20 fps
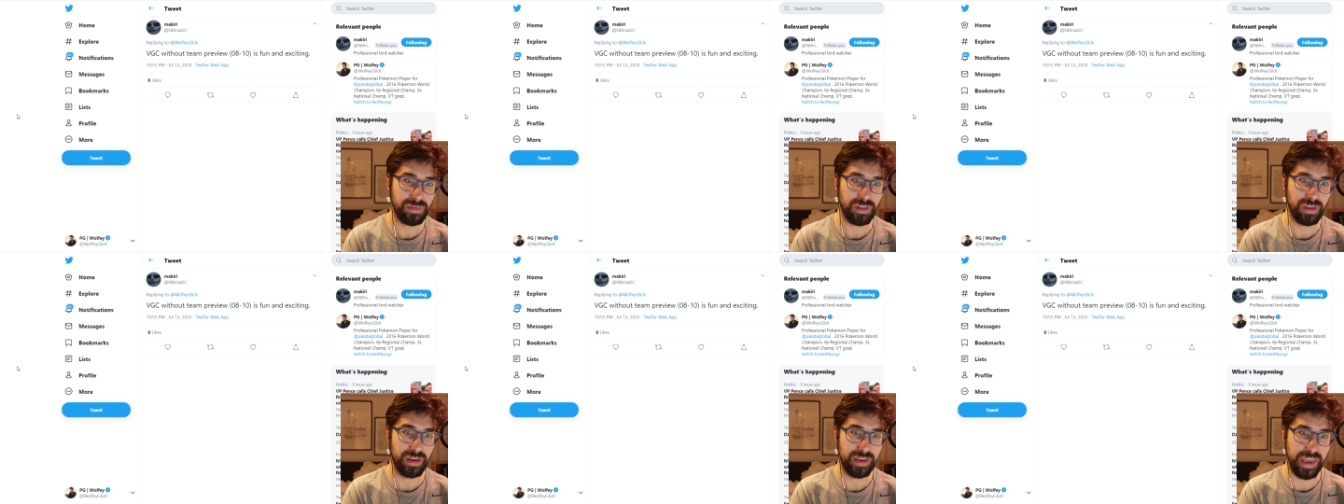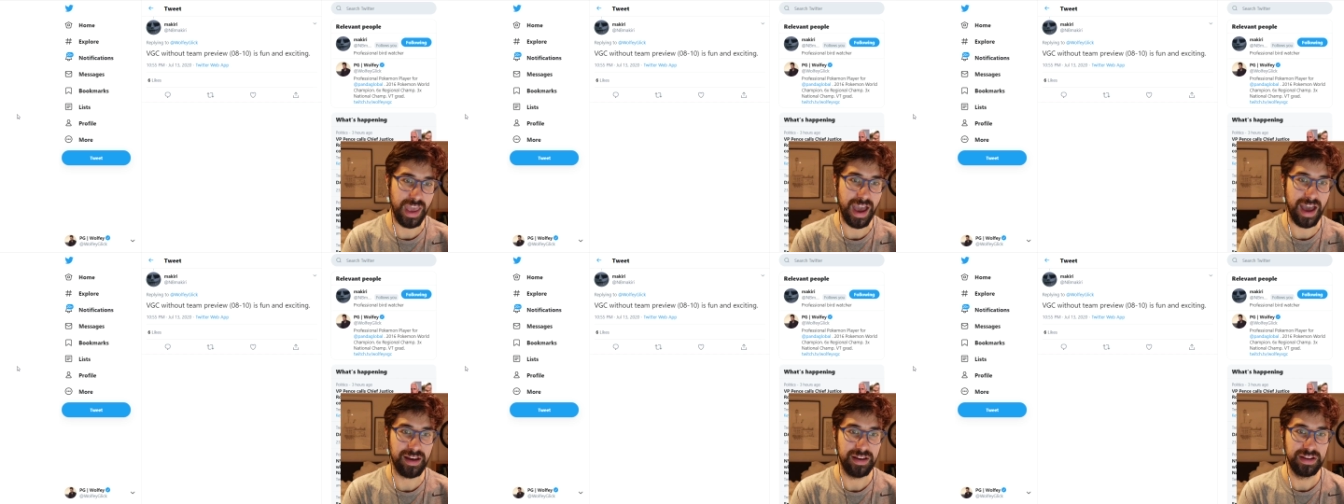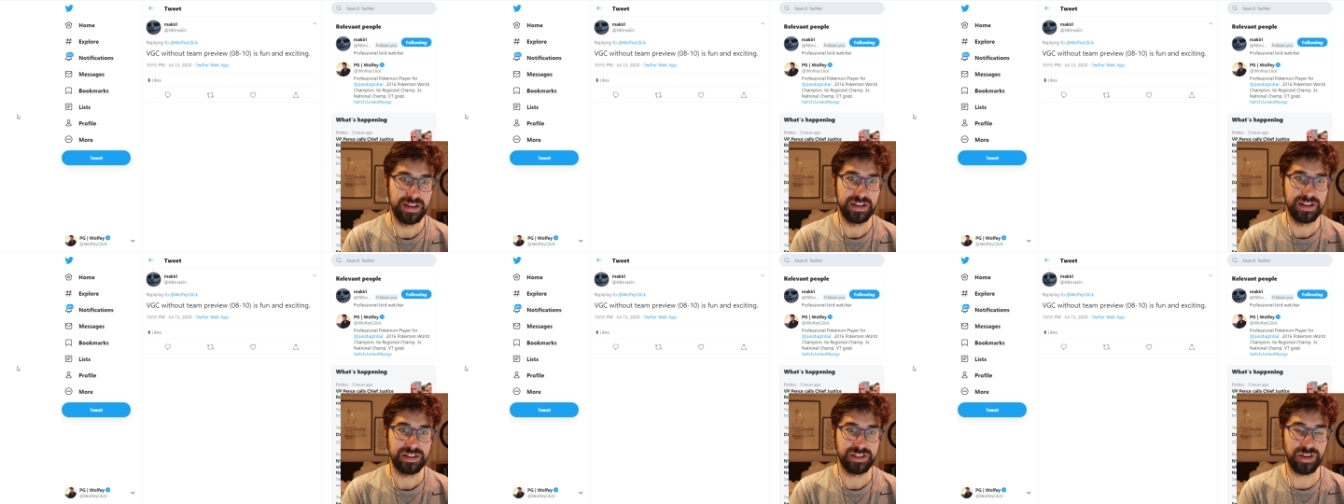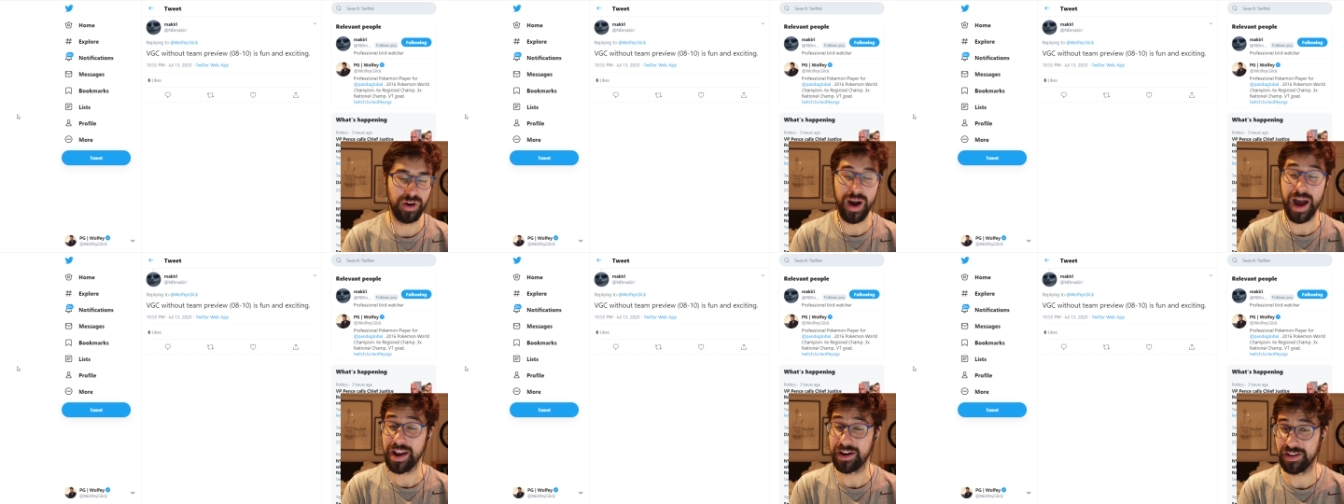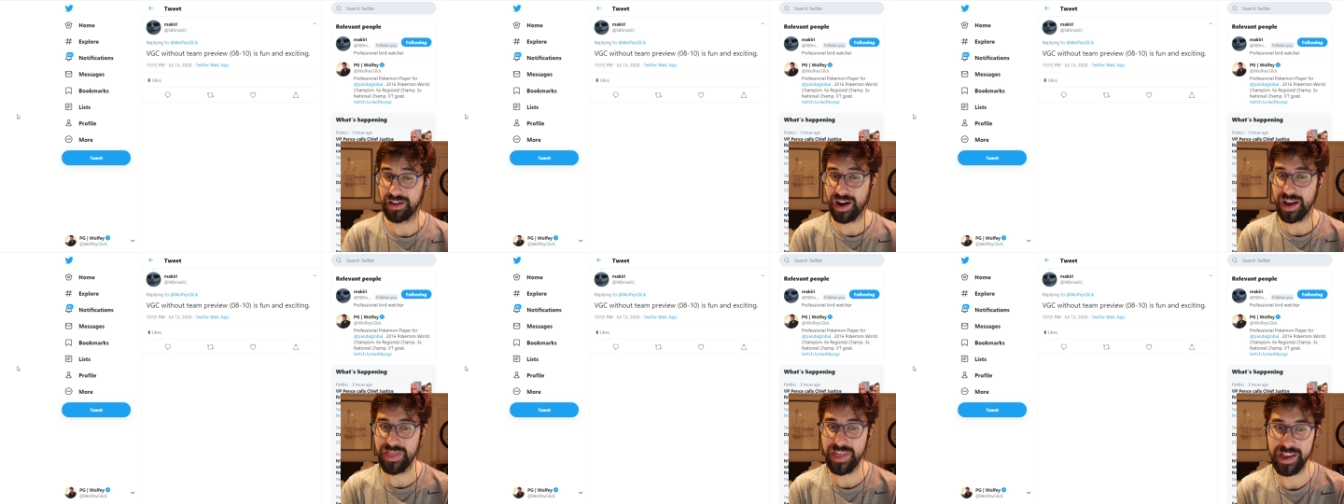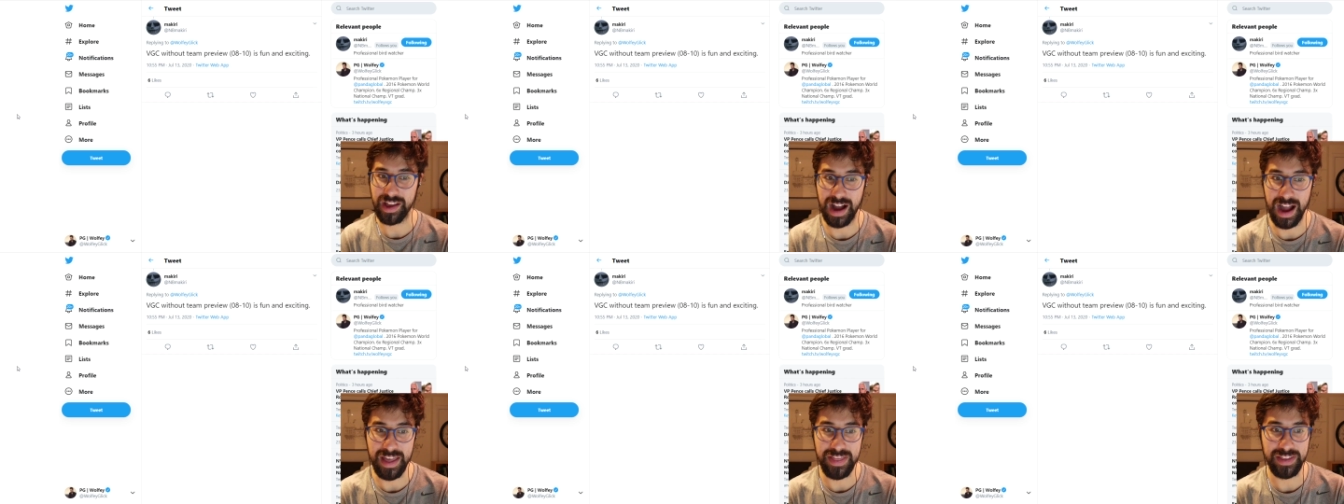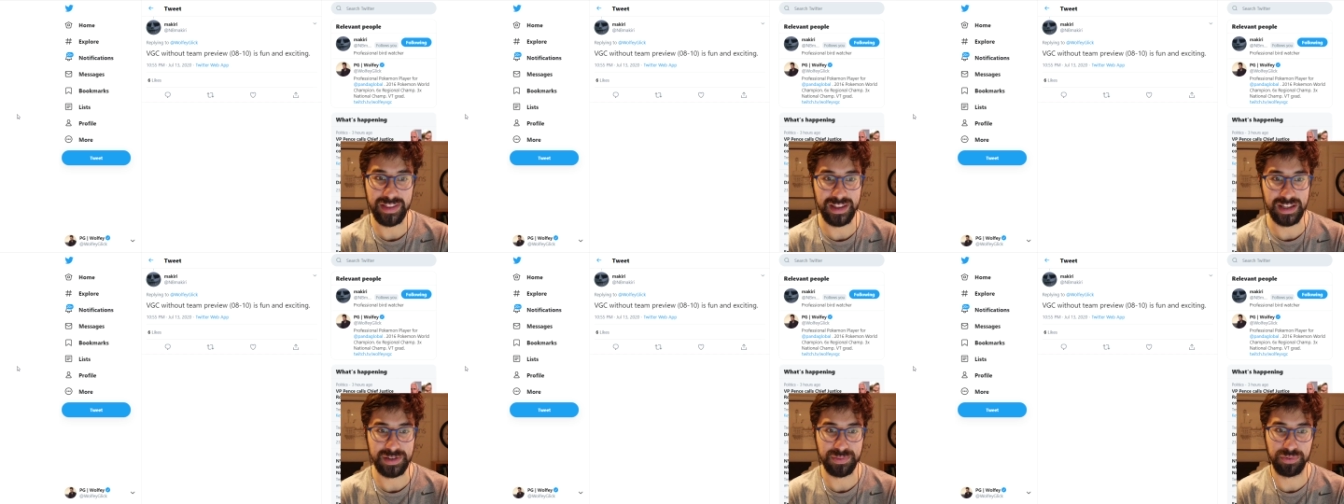yeah. So I don't know. I think I think
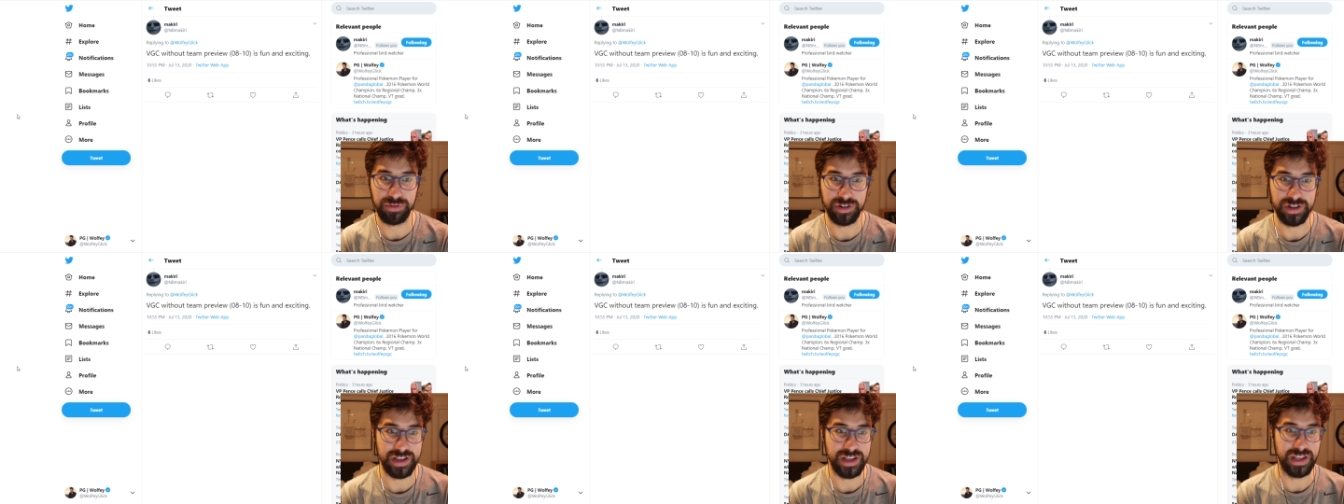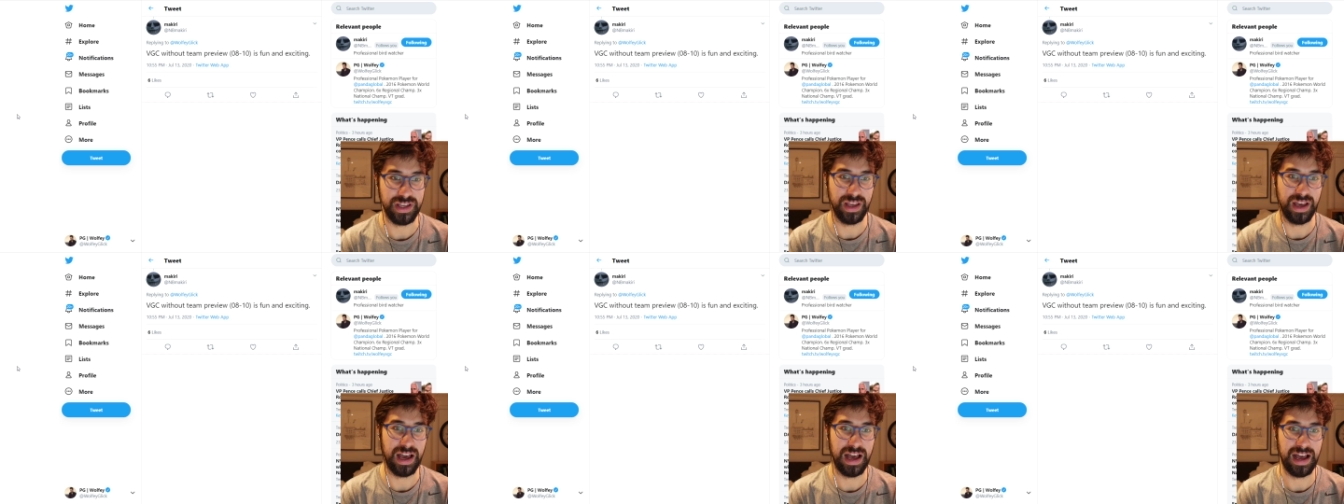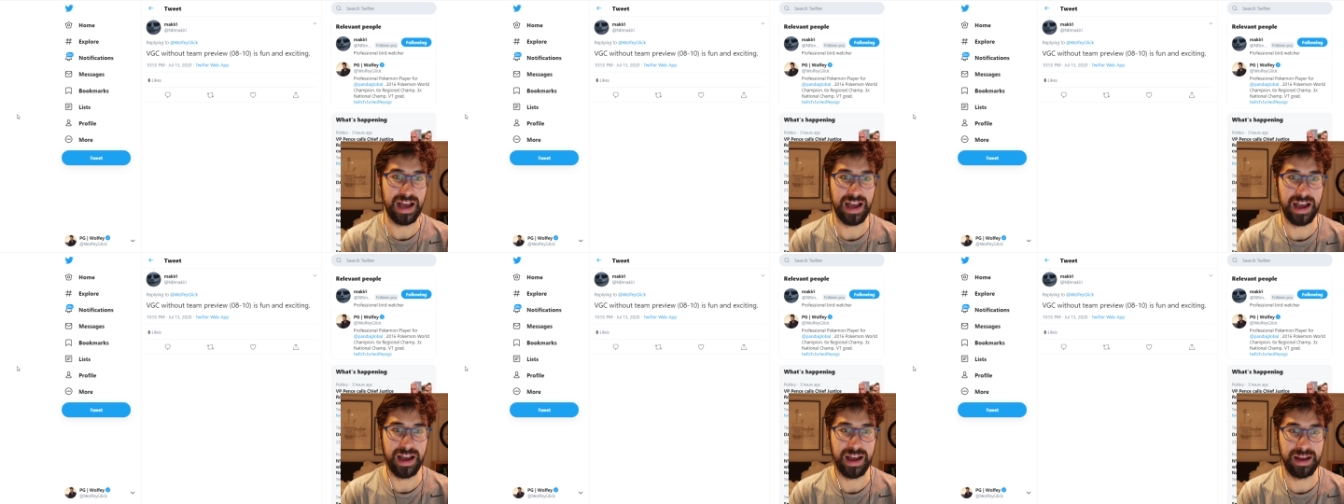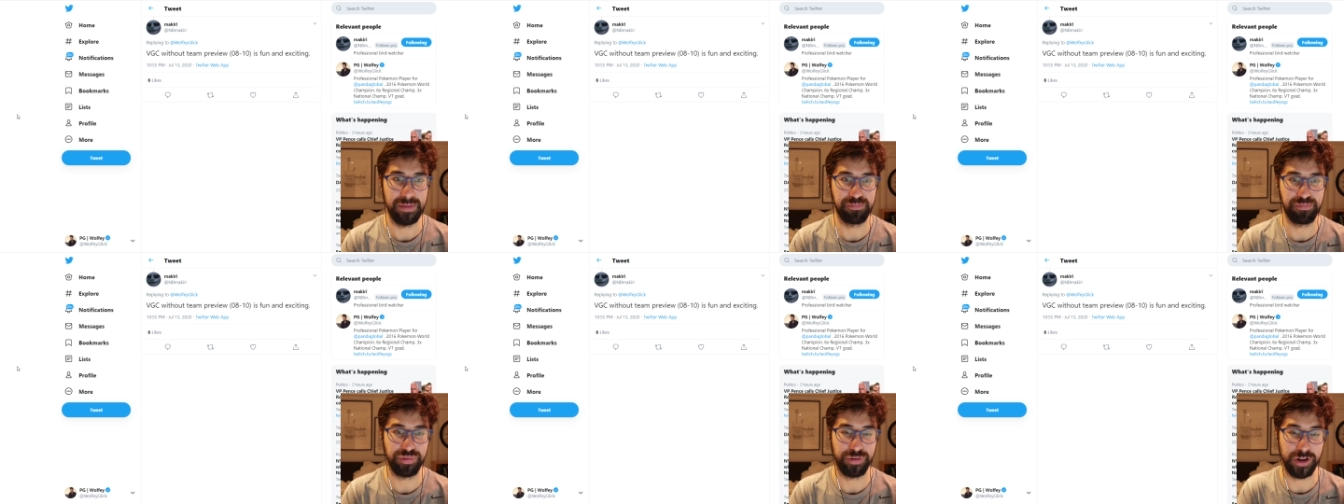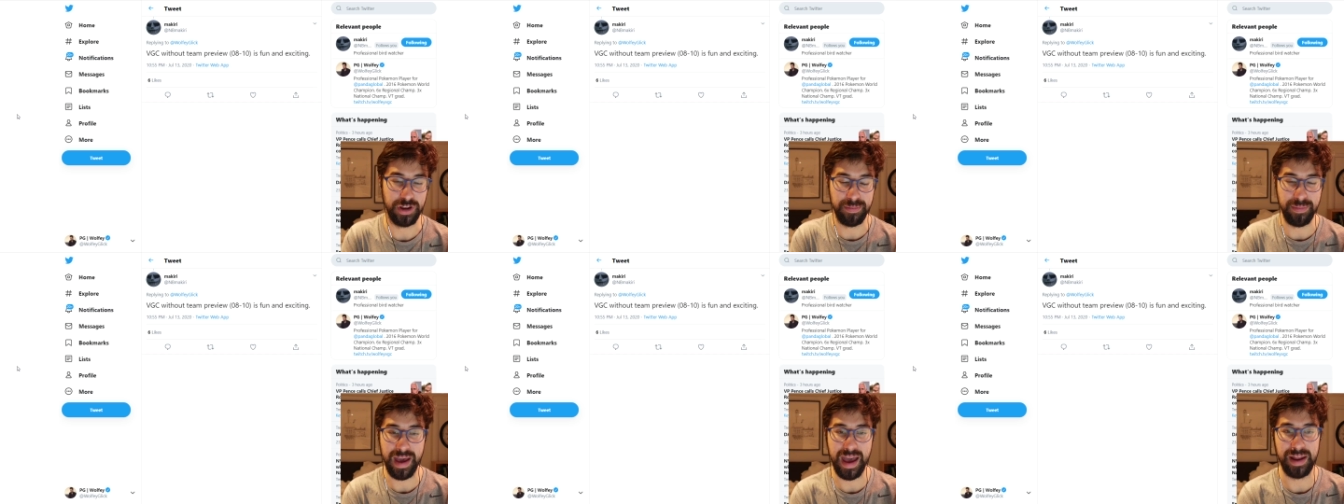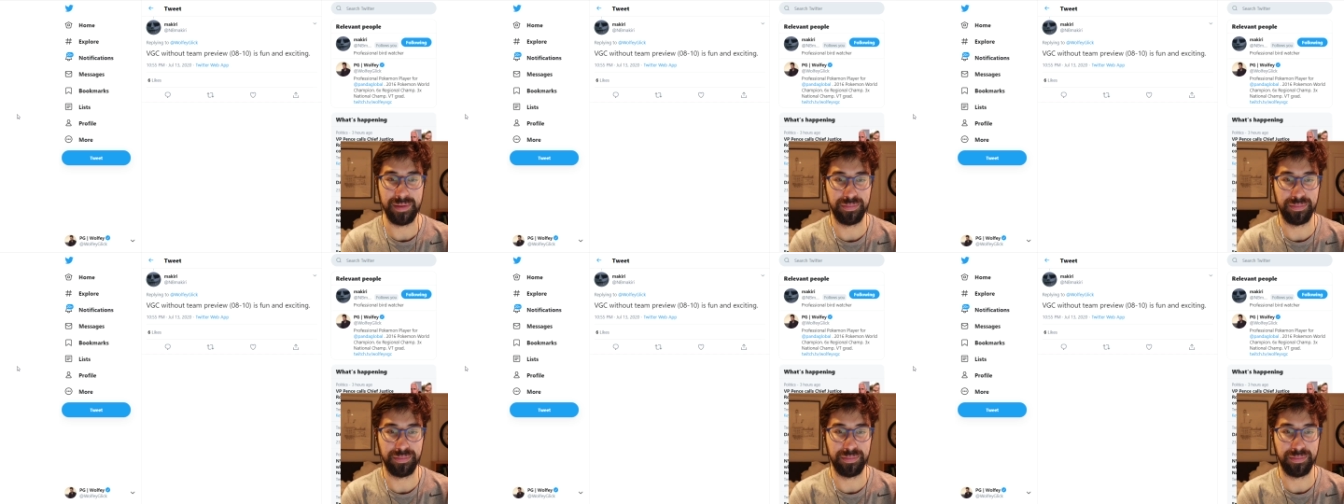that's pretty uh, pretty bad